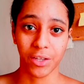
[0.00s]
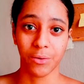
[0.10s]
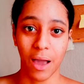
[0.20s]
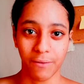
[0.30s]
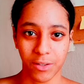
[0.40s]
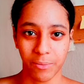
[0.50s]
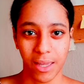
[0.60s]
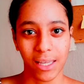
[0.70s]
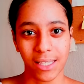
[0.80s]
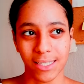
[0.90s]
you have to
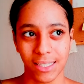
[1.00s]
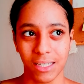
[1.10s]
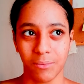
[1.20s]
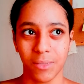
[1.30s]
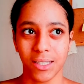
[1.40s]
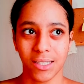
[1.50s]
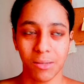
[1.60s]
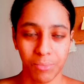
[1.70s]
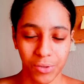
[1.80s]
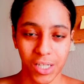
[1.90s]
make it seem
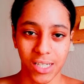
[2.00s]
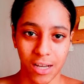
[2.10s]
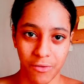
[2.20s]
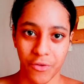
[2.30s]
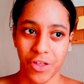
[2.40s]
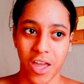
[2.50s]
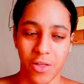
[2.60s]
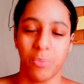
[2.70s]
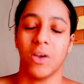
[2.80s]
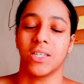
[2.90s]
simple enough for the other
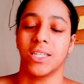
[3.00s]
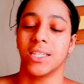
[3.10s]
person